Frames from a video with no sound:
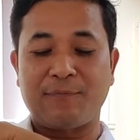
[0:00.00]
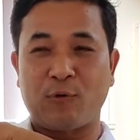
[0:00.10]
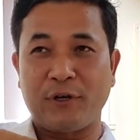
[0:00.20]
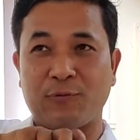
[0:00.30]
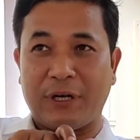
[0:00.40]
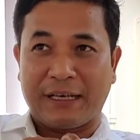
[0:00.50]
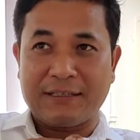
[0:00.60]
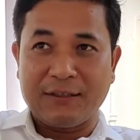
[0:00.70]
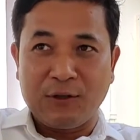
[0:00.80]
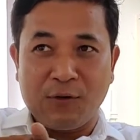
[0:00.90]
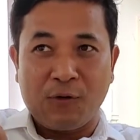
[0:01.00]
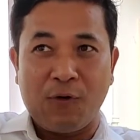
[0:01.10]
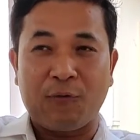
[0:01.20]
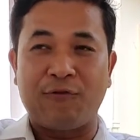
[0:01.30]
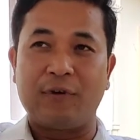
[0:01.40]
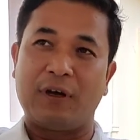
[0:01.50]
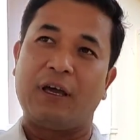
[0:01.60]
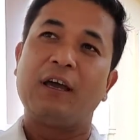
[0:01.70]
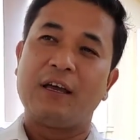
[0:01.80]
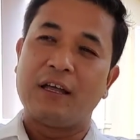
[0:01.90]
point will go
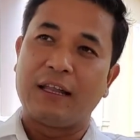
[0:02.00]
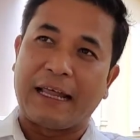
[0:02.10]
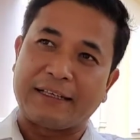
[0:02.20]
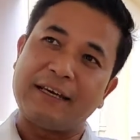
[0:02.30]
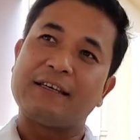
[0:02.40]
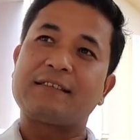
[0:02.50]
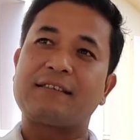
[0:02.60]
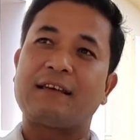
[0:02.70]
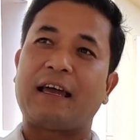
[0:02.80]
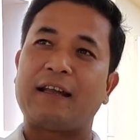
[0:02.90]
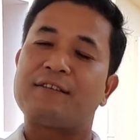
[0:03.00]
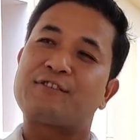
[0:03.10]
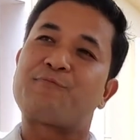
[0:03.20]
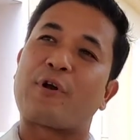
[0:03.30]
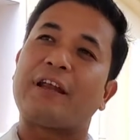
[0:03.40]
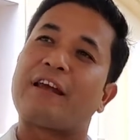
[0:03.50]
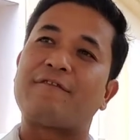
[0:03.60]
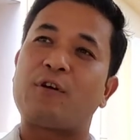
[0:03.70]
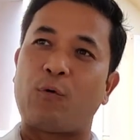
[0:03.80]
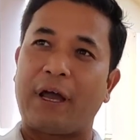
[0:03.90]
like this and then spread
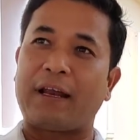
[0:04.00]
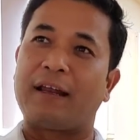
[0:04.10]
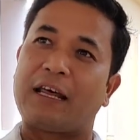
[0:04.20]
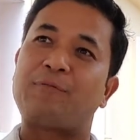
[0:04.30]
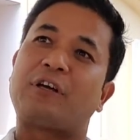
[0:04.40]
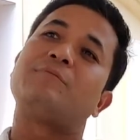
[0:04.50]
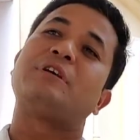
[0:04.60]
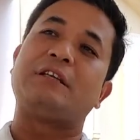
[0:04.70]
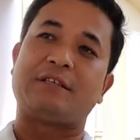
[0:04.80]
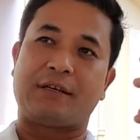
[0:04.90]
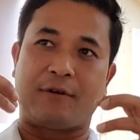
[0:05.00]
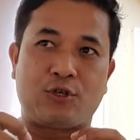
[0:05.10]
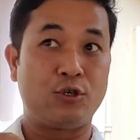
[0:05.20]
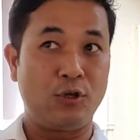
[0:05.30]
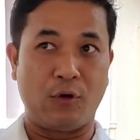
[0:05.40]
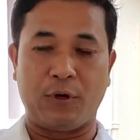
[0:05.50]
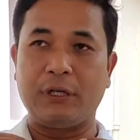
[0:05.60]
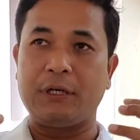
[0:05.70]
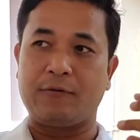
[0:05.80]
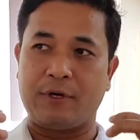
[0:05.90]
everywhere and that become the integration. No,
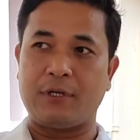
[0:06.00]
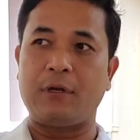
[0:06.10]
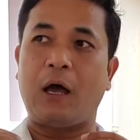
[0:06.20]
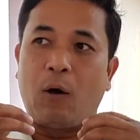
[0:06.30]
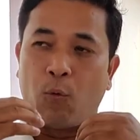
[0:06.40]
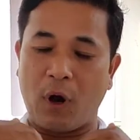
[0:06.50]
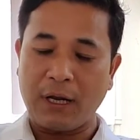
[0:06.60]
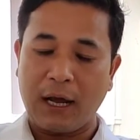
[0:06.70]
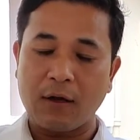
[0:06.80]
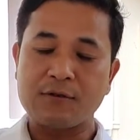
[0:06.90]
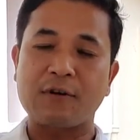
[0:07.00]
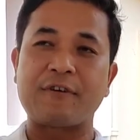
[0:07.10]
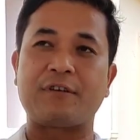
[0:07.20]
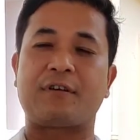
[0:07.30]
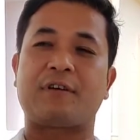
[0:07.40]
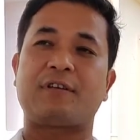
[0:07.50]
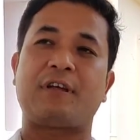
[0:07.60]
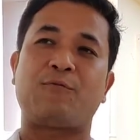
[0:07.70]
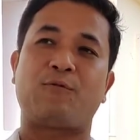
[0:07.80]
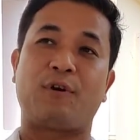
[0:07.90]
integration, what sort of integration
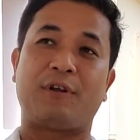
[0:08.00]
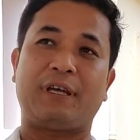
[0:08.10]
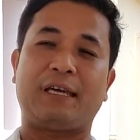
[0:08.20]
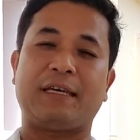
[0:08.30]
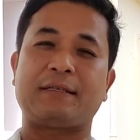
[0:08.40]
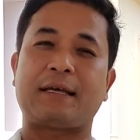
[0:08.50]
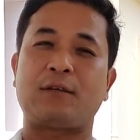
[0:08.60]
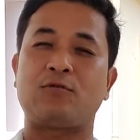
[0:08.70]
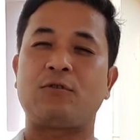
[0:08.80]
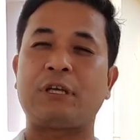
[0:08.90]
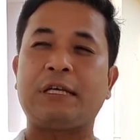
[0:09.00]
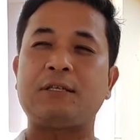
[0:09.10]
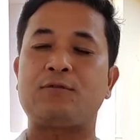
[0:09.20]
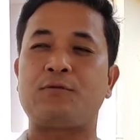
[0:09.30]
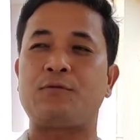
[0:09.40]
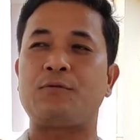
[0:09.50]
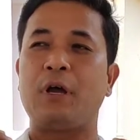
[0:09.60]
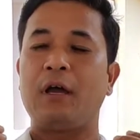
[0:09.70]
I want is that you need to